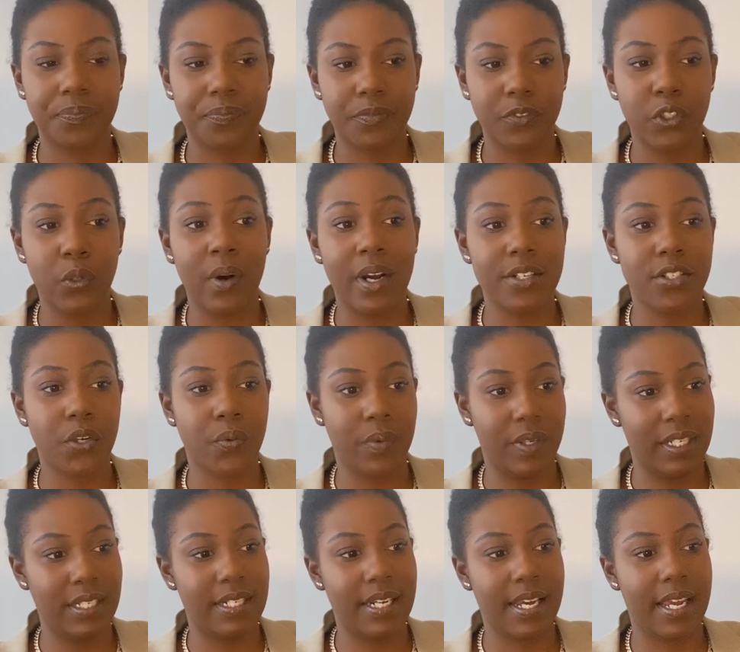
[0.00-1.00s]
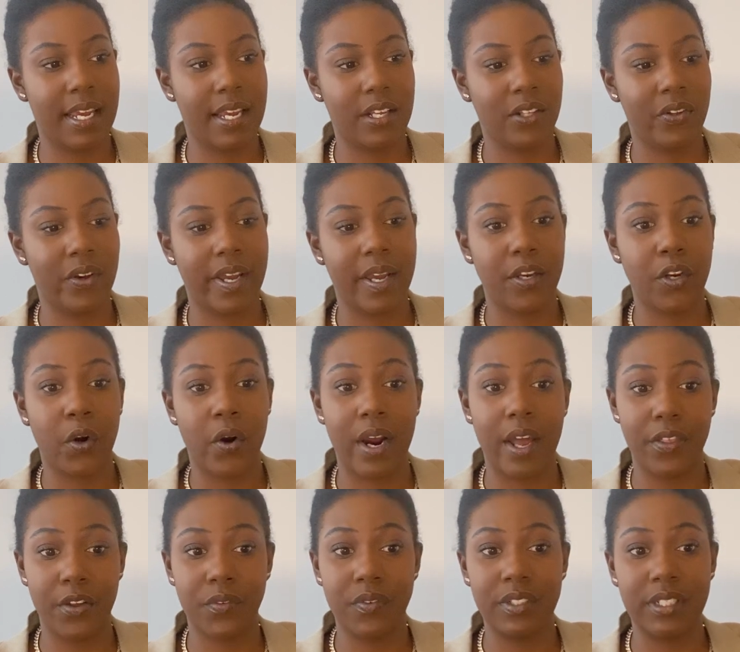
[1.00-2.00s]
you guys are really taking a look at your
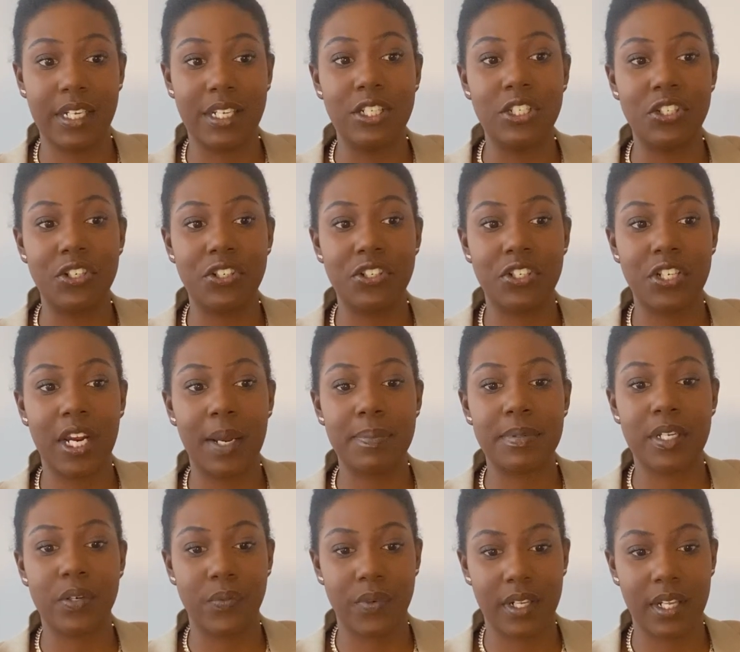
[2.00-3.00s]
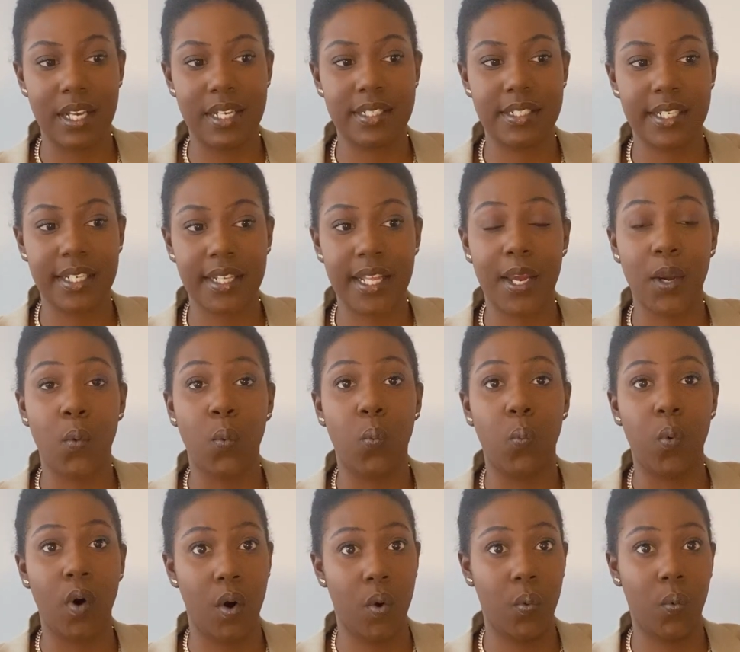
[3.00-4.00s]
other relationships and realizing like,
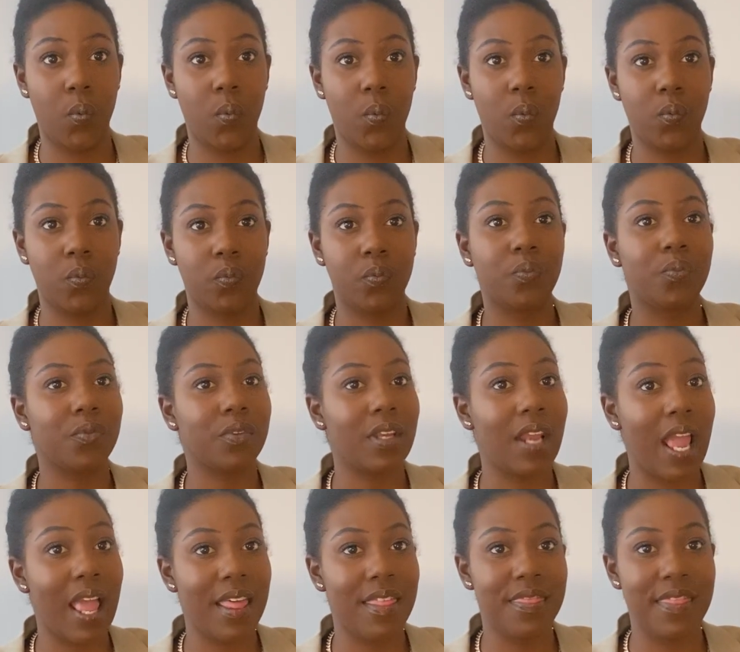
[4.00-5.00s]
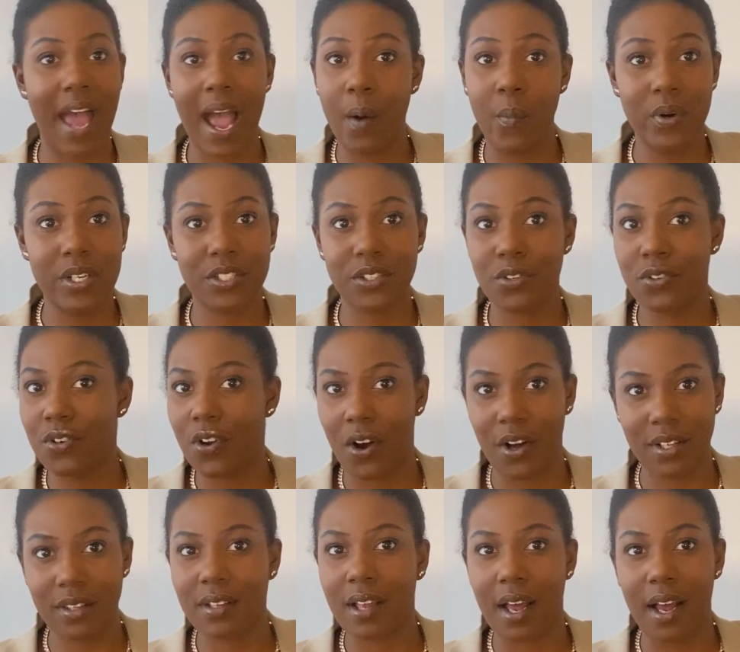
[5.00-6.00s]
whoa, that was
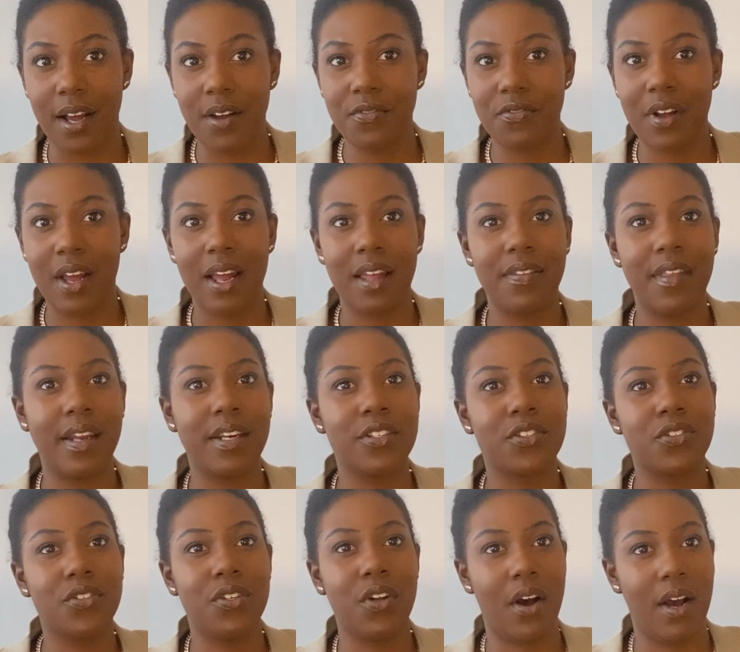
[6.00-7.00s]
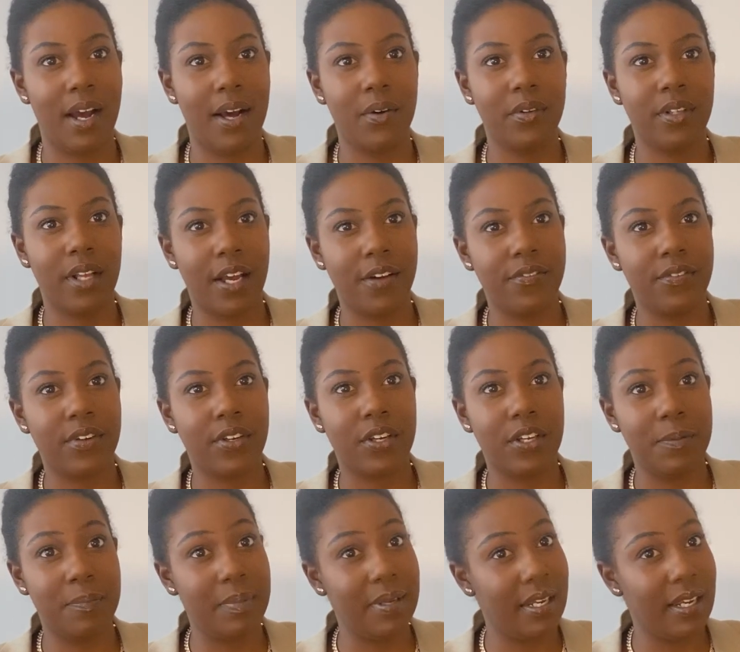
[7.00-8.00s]
not love. That is not how love
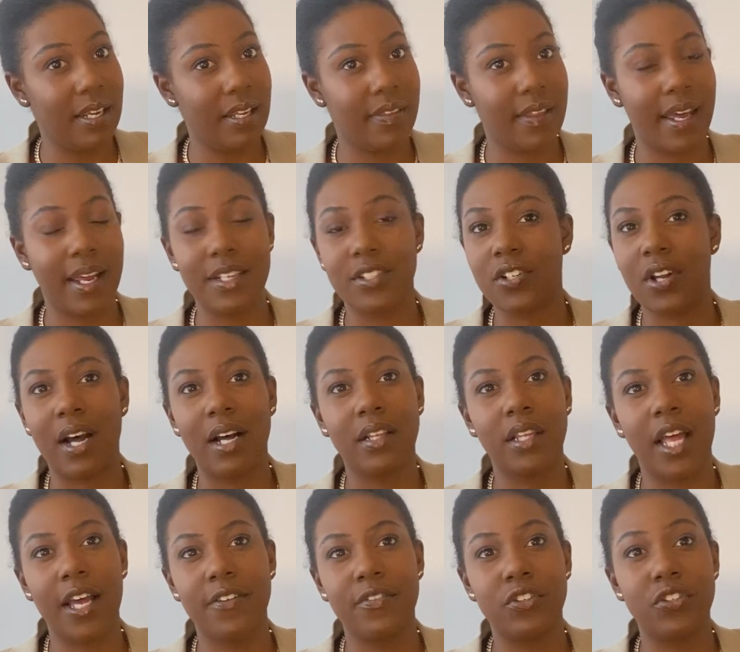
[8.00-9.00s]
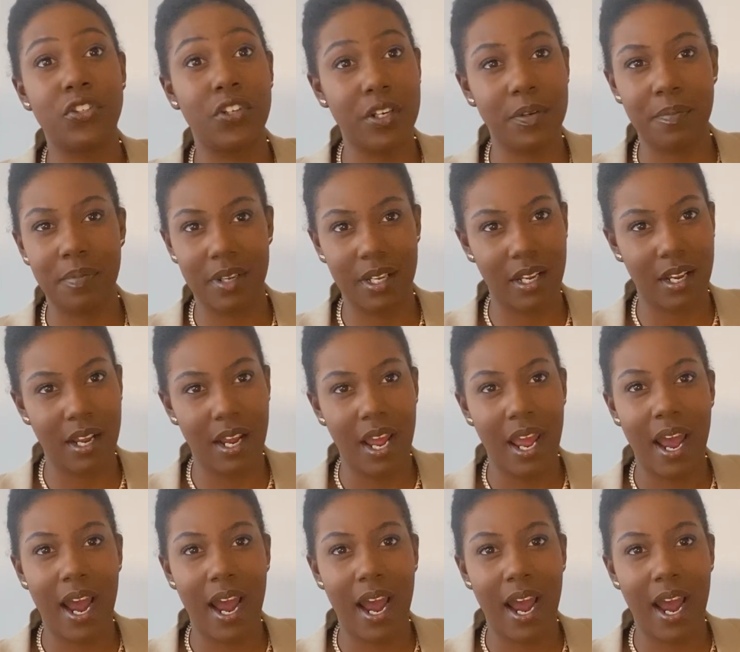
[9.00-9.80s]
could be. That is not how love should be.